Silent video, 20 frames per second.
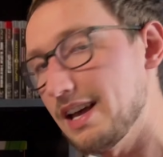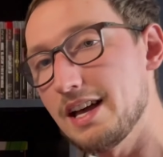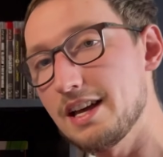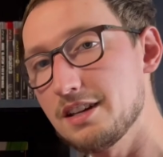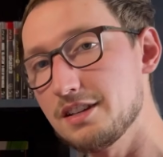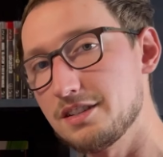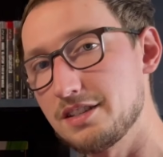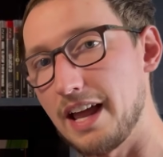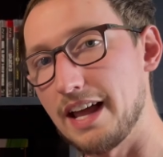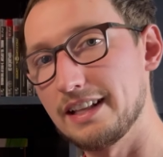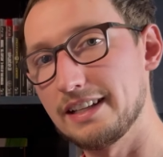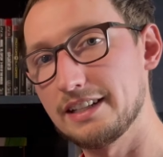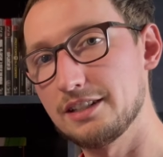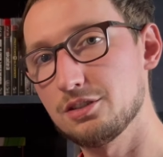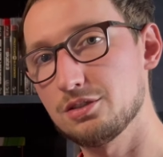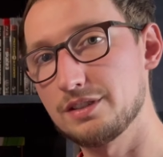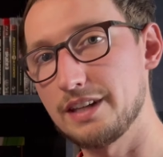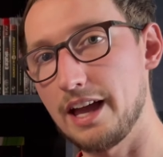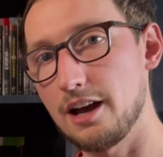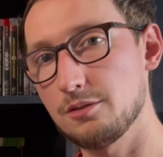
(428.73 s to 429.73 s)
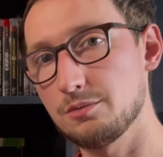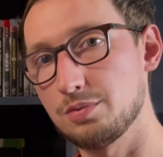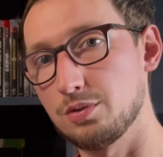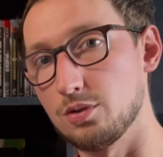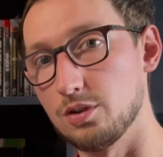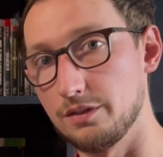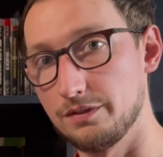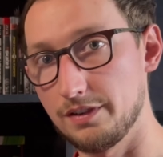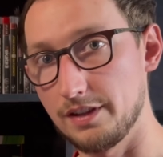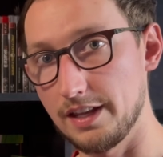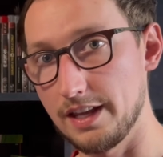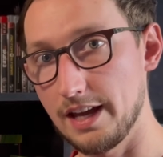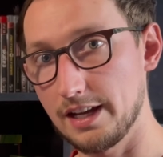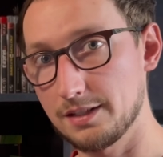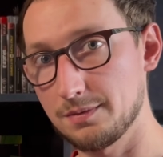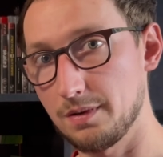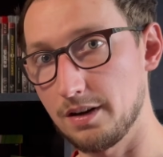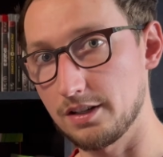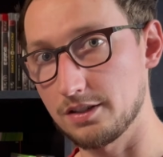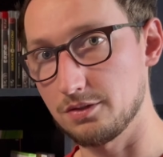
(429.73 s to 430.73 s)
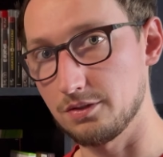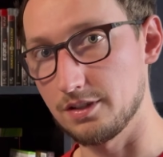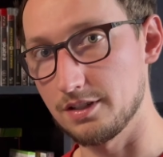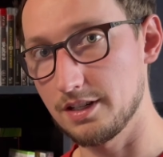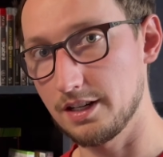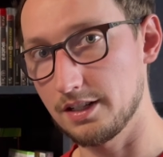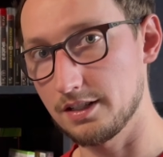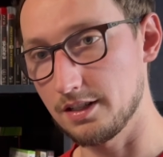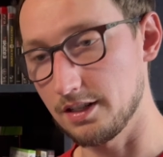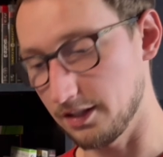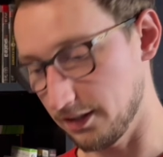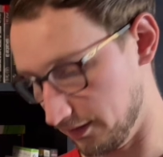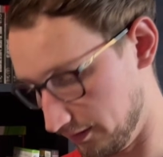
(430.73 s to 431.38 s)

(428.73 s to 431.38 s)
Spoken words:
Silent Hill Downpour for the Xbox 360.